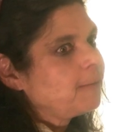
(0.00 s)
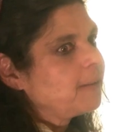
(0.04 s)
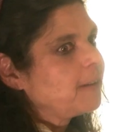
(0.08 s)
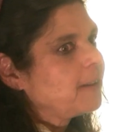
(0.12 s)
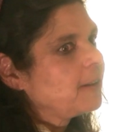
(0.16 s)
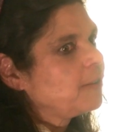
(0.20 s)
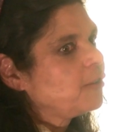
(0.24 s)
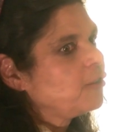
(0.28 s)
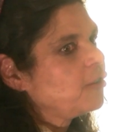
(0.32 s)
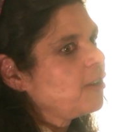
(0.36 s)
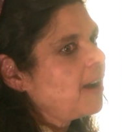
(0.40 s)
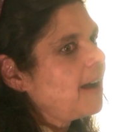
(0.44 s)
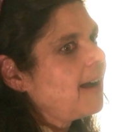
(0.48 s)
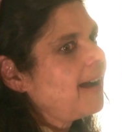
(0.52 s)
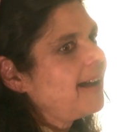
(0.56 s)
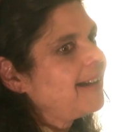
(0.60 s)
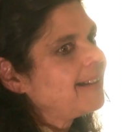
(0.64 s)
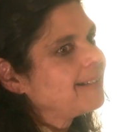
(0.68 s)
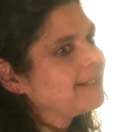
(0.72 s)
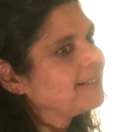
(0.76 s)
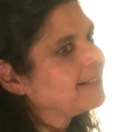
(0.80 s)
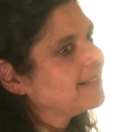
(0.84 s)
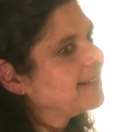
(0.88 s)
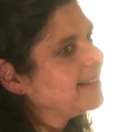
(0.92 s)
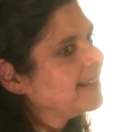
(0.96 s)
for the
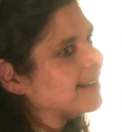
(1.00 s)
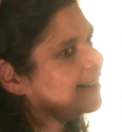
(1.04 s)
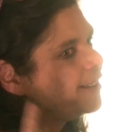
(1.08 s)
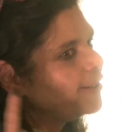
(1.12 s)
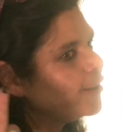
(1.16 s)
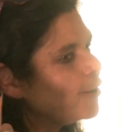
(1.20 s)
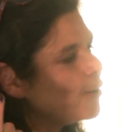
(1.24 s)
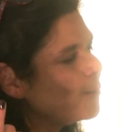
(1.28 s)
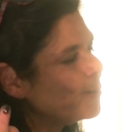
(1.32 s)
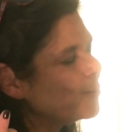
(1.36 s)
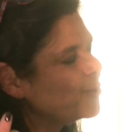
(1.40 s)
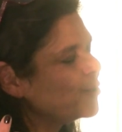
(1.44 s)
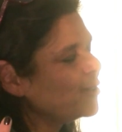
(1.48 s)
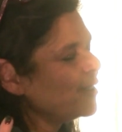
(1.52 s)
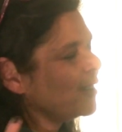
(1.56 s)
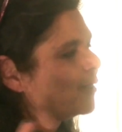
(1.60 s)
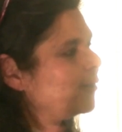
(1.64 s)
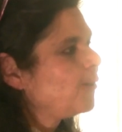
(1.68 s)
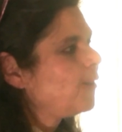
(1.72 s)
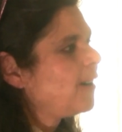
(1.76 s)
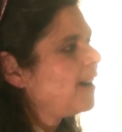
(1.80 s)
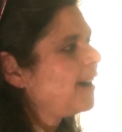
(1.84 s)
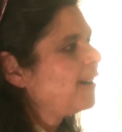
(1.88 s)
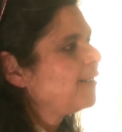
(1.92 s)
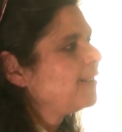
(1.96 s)
child and the adoption
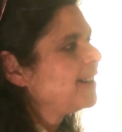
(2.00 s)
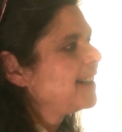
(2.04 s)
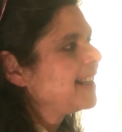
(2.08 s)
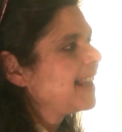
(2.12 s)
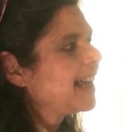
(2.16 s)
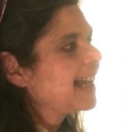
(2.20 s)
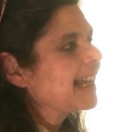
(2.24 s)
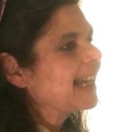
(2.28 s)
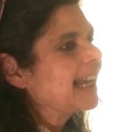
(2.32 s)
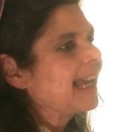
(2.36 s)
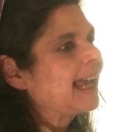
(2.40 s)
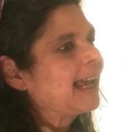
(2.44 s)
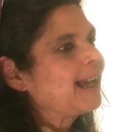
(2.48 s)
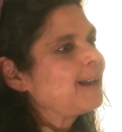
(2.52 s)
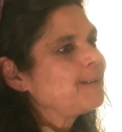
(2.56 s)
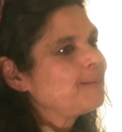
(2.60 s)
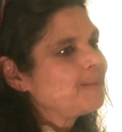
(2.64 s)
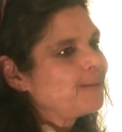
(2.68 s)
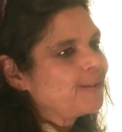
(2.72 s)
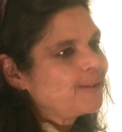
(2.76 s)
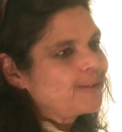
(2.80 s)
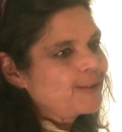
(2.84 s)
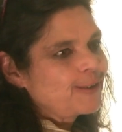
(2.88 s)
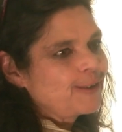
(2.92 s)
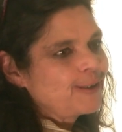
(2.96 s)
inquiry that
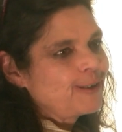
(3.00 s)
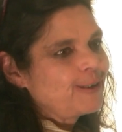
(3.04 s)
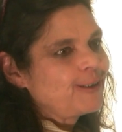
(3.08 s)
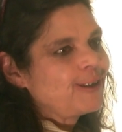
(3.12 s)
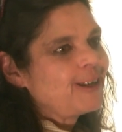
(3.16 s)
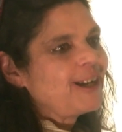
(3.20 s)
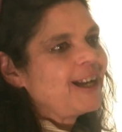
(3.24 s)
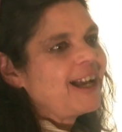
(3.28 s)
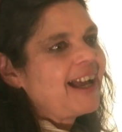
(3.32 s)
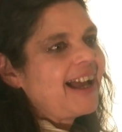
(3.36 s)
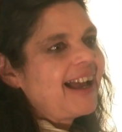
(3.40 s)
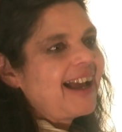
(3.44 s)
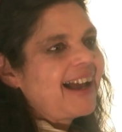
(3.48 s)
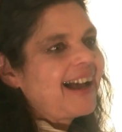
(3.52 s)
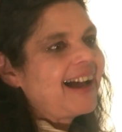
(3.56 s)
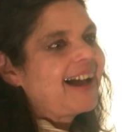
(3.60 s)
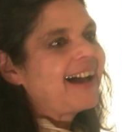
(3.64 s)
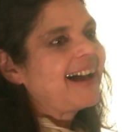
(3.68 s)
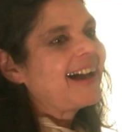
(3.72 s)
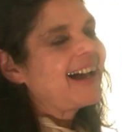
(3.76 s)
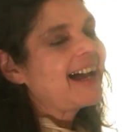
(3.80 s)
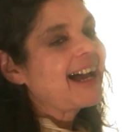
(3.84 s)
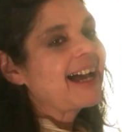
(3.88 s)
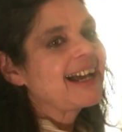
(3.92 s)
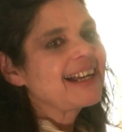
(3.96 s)
came through
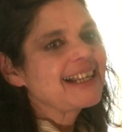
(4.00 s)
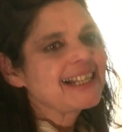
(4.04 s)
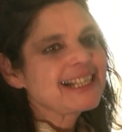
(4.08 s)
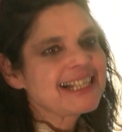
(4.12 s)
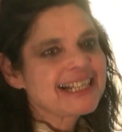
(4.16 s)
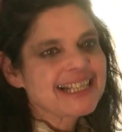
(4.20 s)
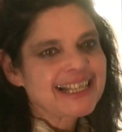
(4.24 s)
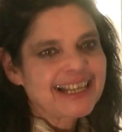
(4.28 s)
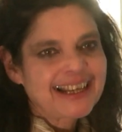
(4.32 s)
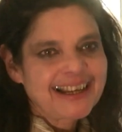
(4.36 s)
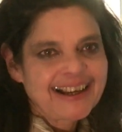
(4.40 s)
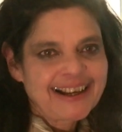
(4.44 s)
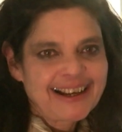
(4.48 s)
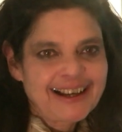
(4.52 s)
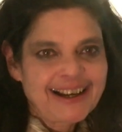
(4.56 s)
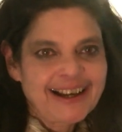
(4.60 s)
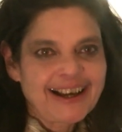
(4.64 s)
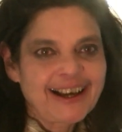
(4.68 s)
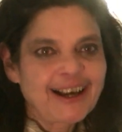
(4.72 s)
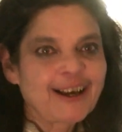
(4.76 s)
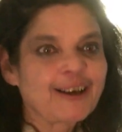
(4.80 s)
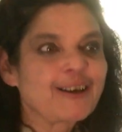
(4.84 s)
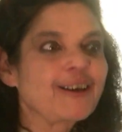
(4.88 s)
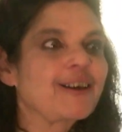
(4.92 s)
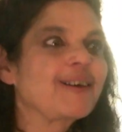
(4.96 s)

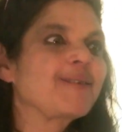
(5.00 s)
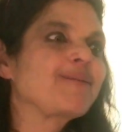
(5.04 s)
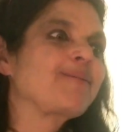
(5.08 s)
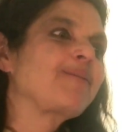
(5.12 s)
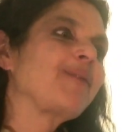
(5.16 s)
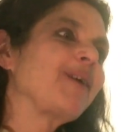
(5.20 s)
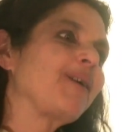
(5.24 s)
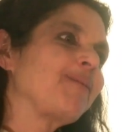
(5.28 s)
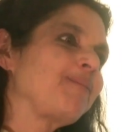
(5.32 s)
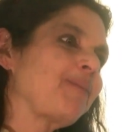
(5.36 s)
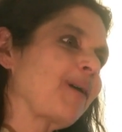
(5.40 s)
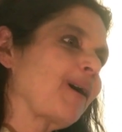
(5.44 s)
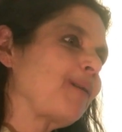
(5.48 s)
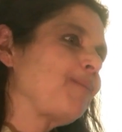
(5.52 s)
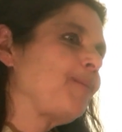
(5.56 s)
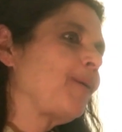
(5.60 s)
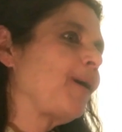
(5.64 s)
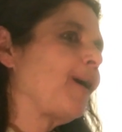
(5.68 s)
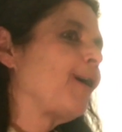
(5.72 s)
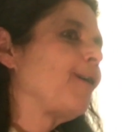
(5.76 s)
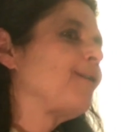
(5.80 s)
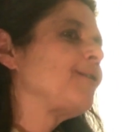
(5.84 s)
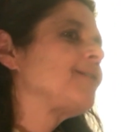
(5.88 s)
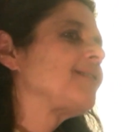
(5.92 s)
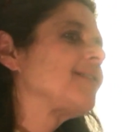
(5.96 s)
by
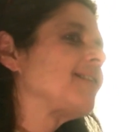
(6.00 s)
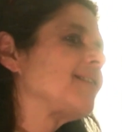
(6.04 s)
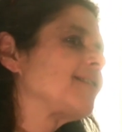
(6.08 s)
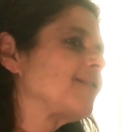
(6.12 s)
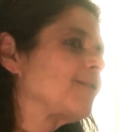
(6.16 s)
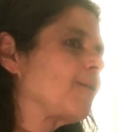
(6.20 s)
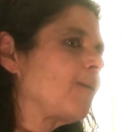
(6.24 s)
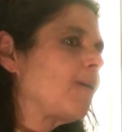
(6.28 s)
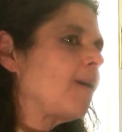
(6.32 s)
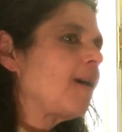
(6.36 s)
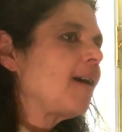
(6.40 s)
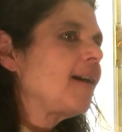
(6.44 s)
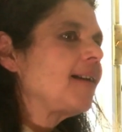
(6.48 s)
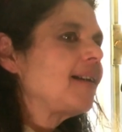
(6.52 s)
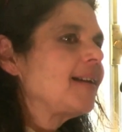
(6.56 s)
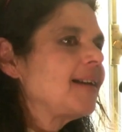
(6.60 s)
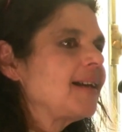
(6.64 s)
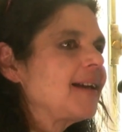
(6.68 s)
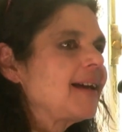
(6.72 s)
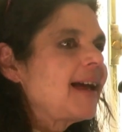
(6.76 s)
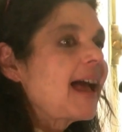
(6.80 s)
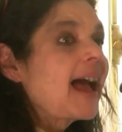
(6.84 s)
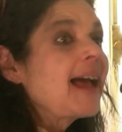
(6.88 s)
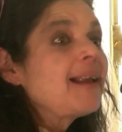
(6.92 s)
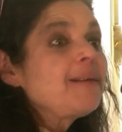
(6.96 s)
parents as quite
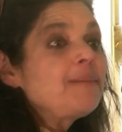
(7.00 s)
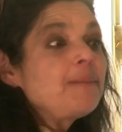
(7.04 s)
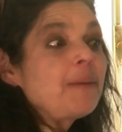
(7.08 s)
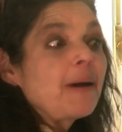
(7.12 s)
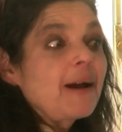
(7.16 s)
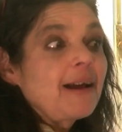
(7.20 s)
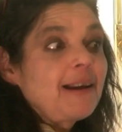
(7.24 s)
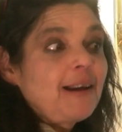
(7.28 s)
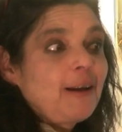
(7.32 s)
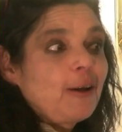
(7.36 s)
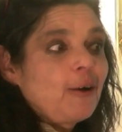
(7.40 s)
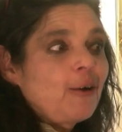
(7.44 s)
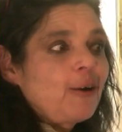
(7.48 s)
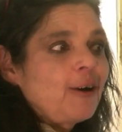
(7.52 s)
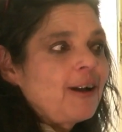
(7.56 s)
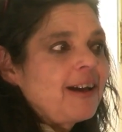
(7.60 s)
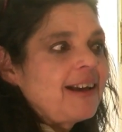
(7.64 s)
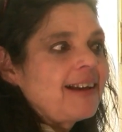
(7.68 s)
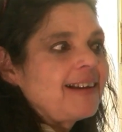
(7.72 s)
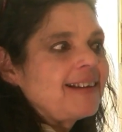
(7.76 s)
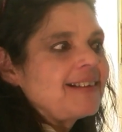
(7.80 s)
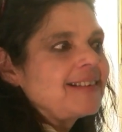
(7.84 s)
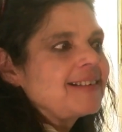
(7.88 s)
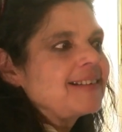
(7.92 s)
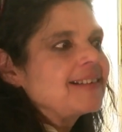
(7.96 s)
and by
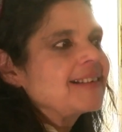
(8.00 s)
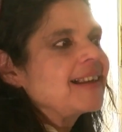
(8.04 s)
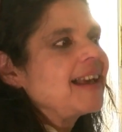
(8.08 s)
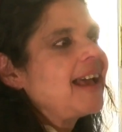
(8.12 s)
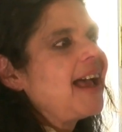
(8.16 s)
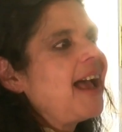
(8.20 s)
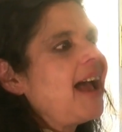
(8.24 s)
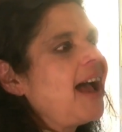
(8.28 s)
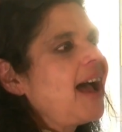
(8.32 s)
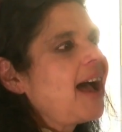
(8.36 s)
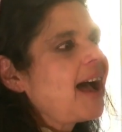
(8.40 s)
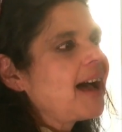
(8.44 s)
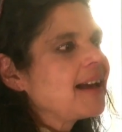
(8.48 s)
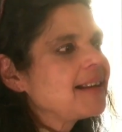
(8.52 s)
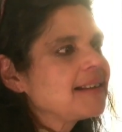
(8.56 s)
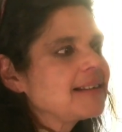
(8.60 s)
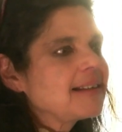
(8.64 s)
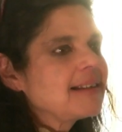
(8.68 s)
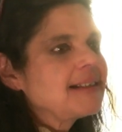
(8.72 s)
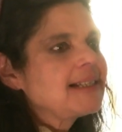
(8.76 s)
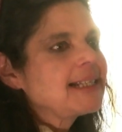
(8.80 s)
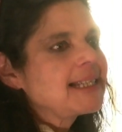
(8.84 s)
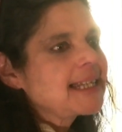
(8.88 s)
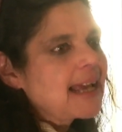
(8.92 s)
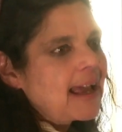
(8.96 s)
lawyers as
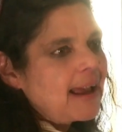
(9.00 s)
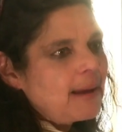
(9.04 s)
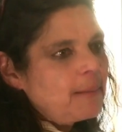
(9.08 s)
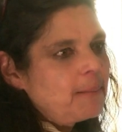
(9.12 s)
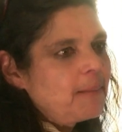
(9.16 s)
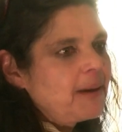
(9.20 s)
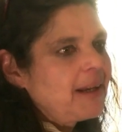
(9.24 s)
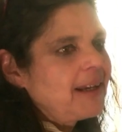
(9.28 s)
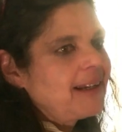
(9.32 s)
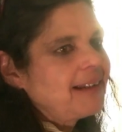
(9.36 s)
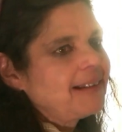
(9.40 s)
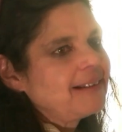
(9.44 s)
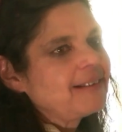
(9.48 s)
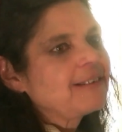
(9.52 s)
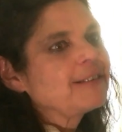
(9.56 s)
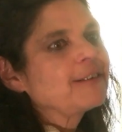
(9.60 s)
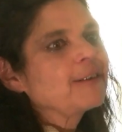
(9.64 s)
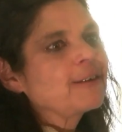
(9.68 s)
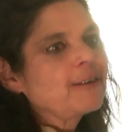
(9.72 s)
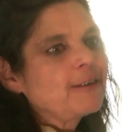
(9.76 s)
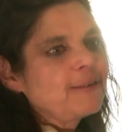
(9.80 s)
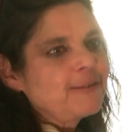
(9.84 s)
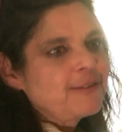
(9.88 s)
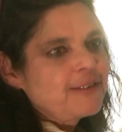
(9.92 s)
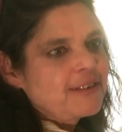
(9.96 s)
a damning
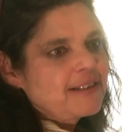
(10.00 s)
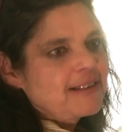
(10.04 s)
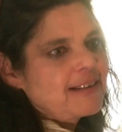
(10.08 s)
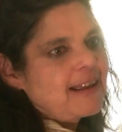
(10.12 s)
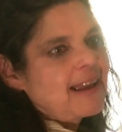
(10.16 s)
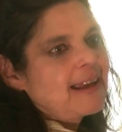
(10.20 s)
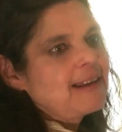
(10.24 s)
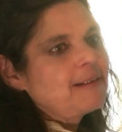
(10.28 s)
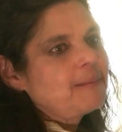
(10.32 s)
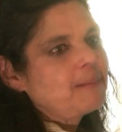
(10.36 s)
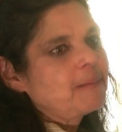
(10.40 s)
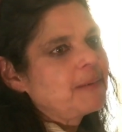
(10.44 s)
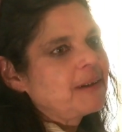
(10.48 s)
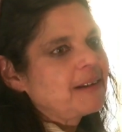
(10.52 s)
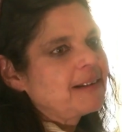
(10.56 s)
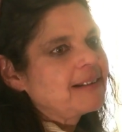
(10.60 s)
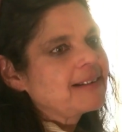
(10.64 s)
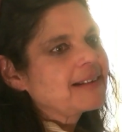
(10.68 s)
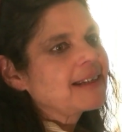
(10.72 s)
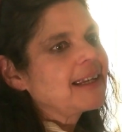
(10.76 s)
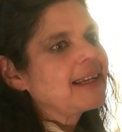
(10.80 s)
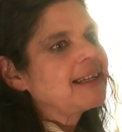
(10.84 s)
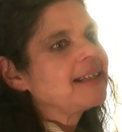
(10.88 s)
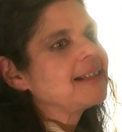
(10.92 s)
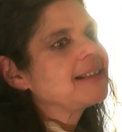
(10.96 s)
sort of statement
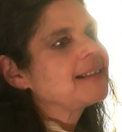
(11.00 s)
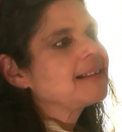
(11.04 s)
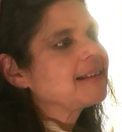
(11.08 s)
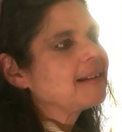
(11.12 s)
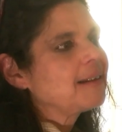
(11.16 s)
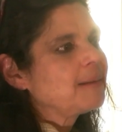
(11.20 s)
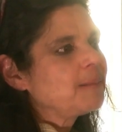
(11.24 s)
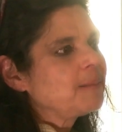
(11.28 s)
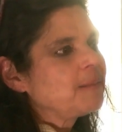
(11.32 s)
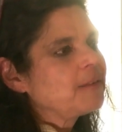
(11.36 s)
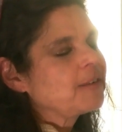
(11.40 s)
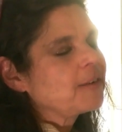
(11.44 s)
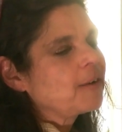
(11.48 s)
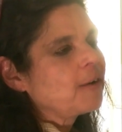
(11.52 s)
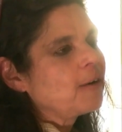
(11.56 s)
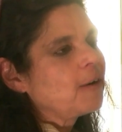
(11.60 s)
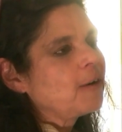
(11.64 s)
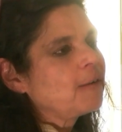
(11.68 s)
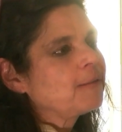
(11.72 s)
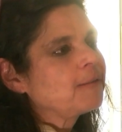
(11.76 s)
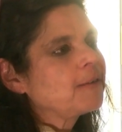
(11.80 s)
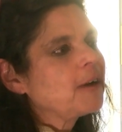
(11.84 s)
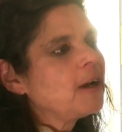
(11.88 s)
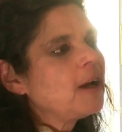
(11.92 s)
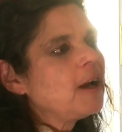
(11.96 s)
in terms
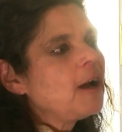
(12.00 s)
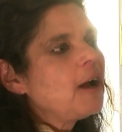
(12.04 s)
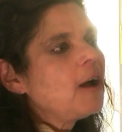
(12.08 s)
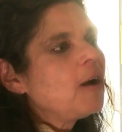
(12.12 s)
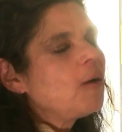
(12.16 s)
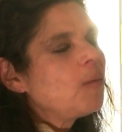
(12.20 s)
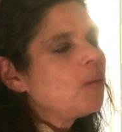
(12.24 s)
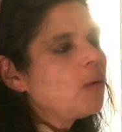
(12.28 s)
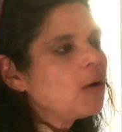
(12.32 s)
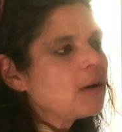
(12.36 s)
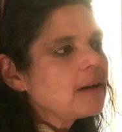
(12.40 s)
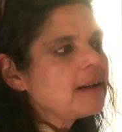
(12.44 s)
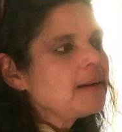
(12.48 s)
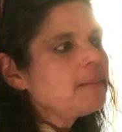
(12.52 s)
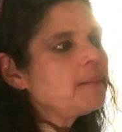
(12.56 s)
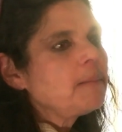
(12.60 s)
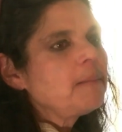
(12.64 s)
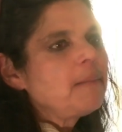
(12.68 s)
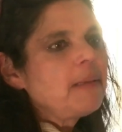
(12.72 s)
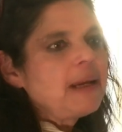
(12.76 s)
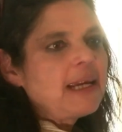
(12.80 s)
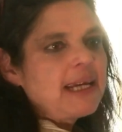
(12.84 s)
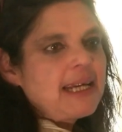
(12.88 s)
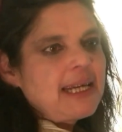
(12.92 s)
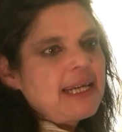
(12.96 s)
of what it
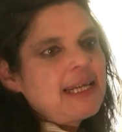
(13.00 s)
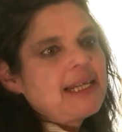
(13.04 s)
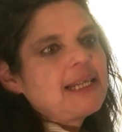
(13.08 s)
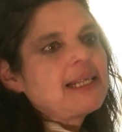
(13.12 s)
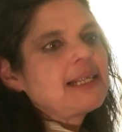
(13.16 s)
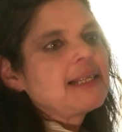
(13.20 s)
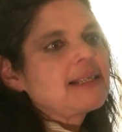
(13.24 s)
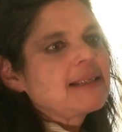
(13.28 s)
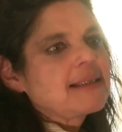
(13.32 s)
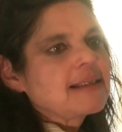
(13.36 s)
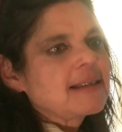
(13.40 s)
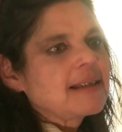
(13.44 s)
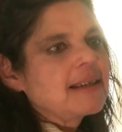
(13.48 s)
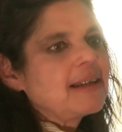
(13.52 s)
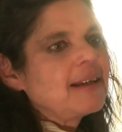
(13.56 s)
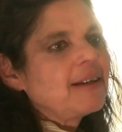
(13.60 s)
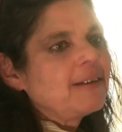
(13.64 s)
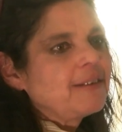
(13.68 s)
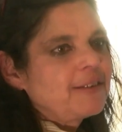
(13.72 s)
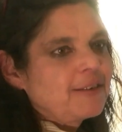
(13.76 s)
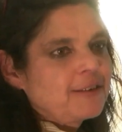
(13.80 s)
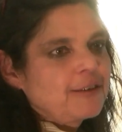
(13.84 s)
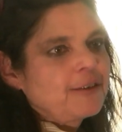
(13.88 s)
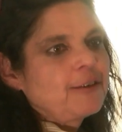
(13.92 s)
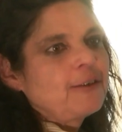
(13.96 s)
means
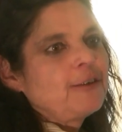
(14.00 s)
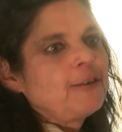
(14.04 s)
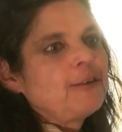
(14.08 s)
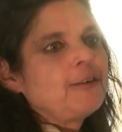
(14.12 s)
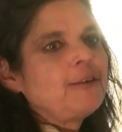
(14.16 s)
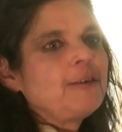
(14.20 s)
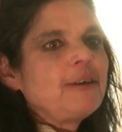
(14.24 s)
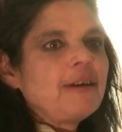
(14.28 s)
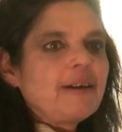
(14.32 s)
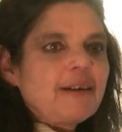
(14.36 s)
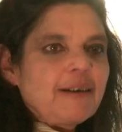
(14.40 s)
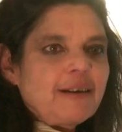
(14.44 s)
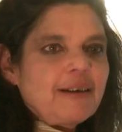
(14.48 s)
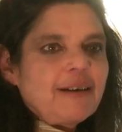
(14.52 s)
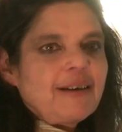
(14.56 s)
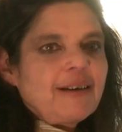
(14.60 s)
to